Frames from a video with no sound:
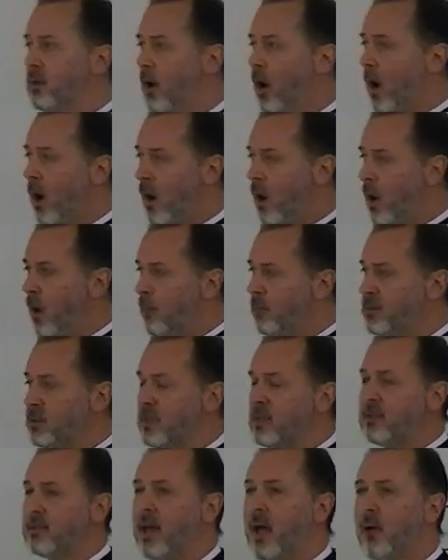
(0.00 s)
alms
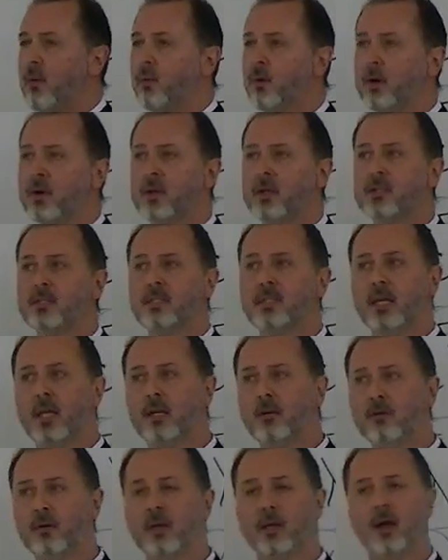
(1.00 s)
is that we're
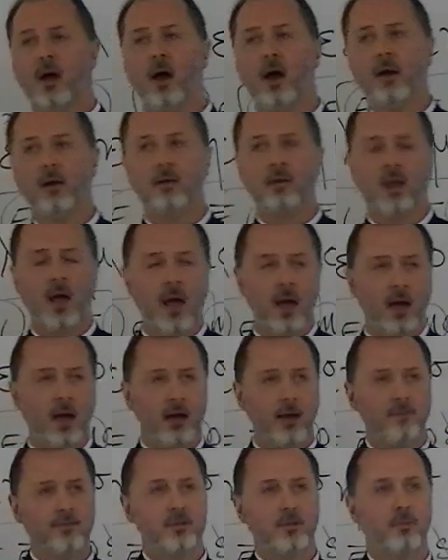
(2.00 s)
considering our
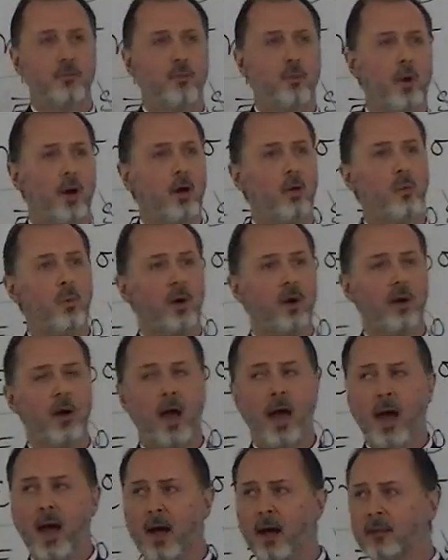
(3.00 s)
lives of where we're
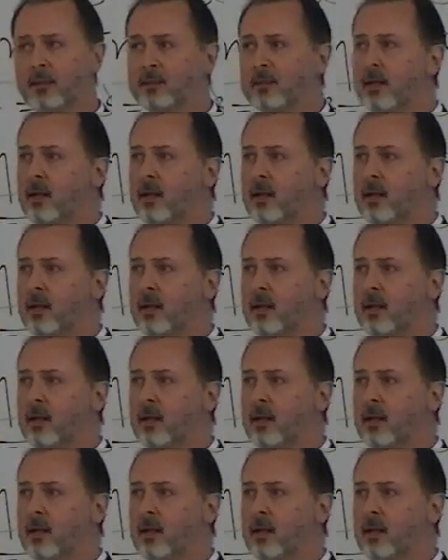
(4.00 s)
at.